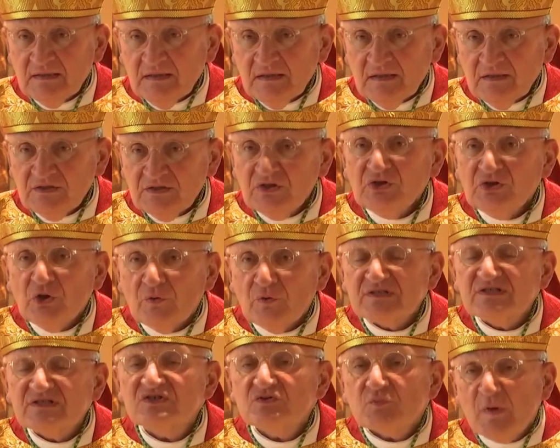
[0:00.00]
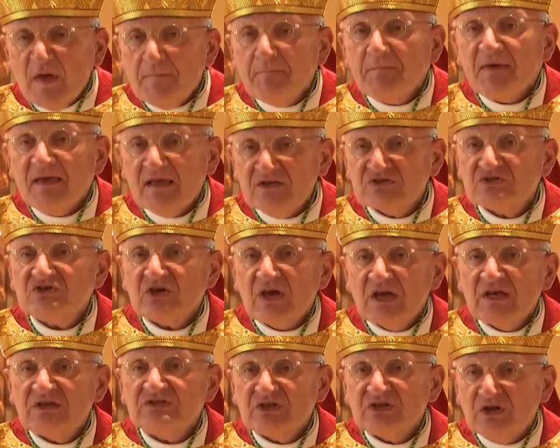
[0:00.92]
to do a sweeping
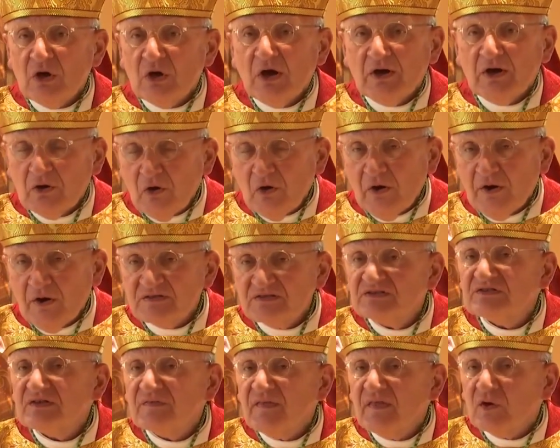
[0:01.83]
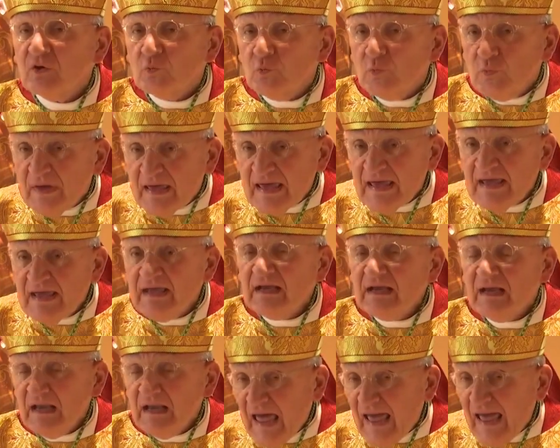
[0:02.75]
change in our hearts so that we
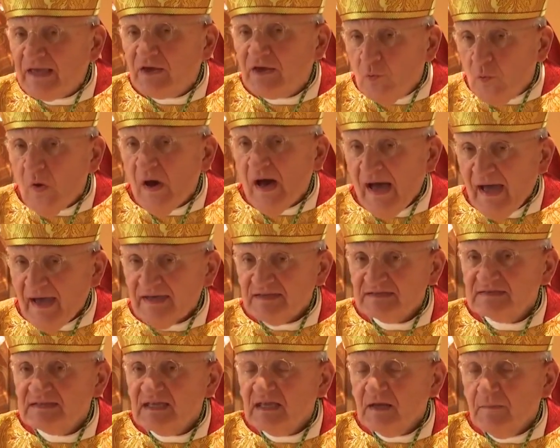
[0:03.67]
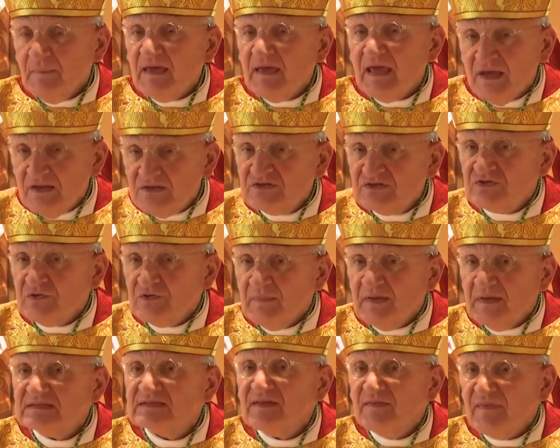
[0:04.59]
likewise can be
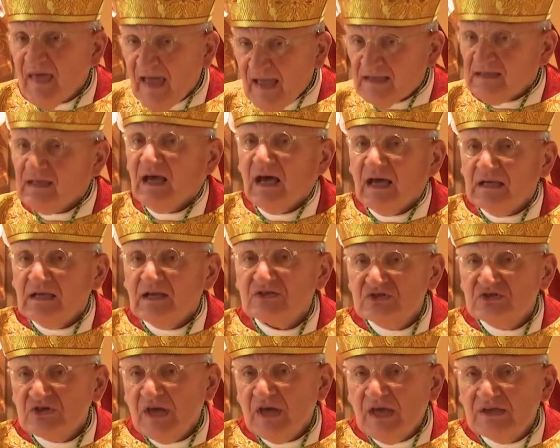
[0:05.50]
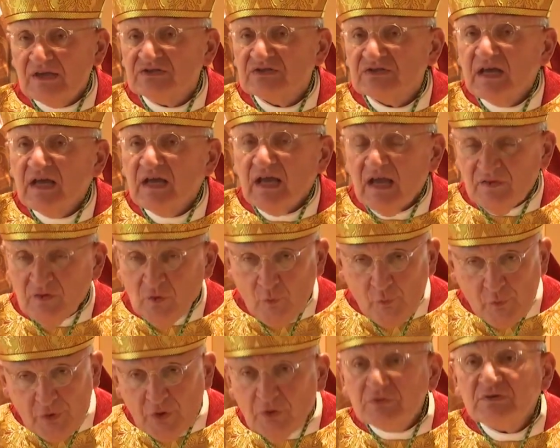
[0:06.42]
instruments of that kind of change in the
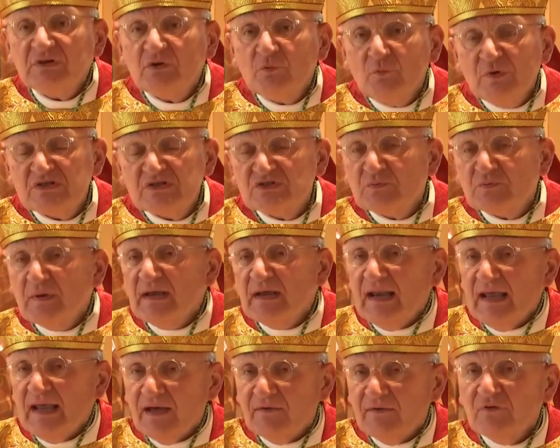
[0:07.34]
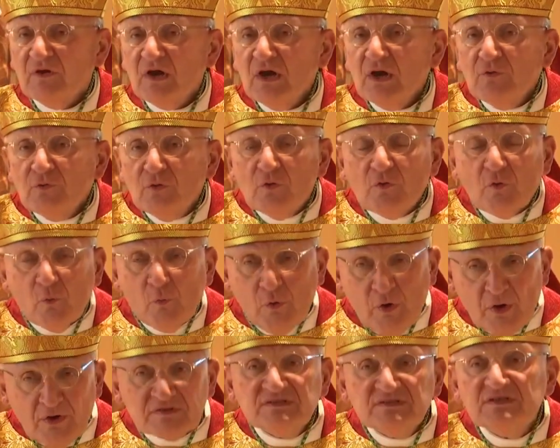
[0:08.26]
world in which we live through the
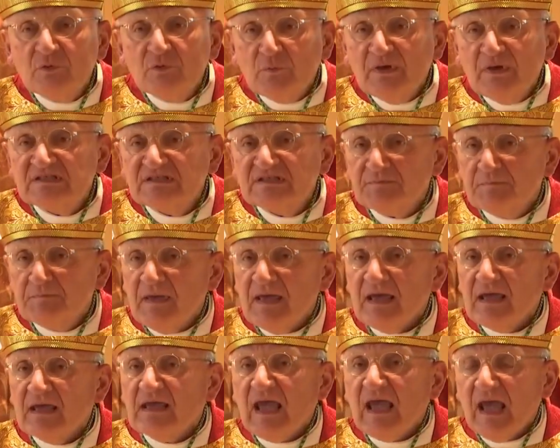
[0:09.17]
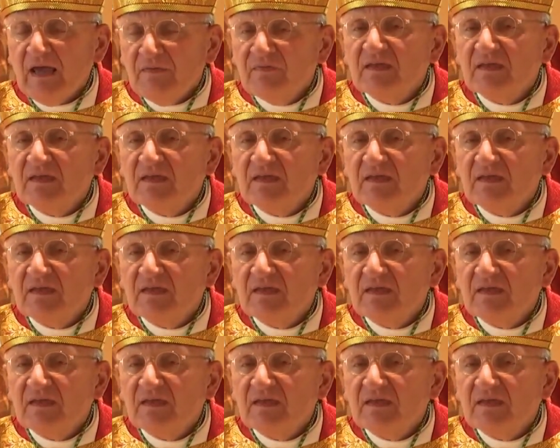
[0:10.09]
words that we speak and the